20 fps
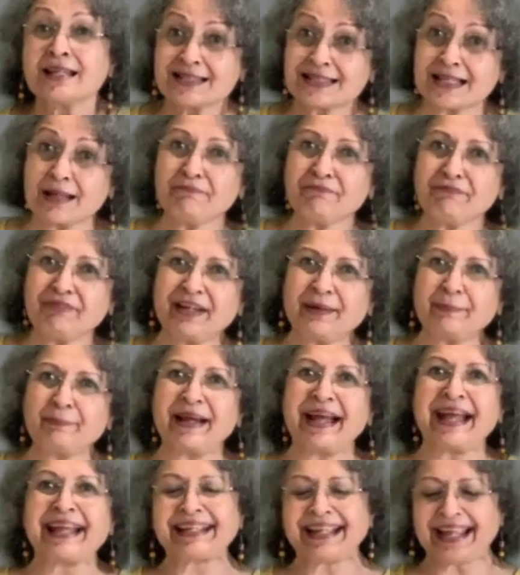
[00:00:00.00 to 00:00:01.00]
some
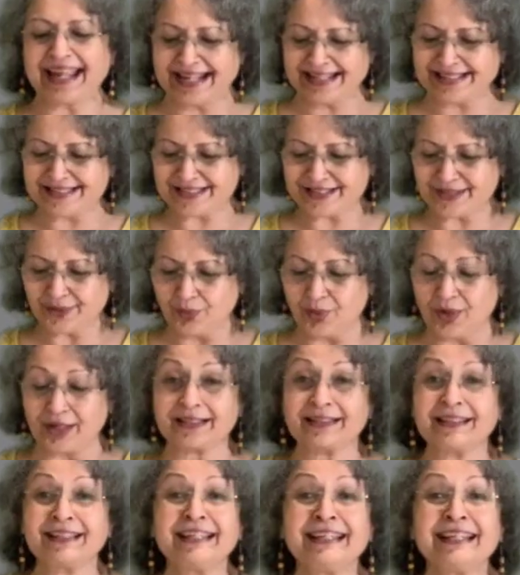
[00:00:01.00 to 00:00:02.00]
feedback, and so
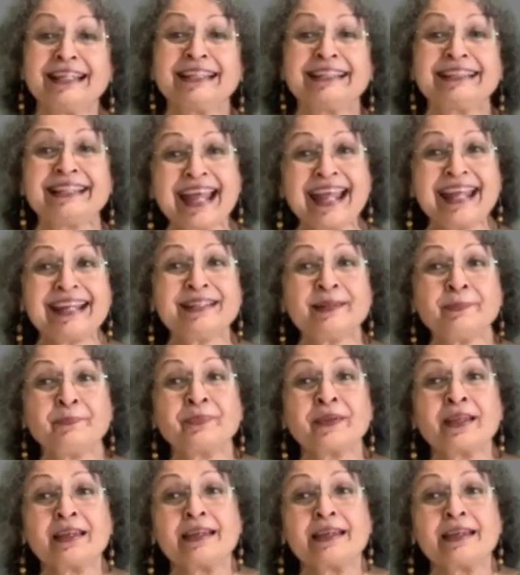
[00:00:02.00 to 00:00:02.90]
on. Then,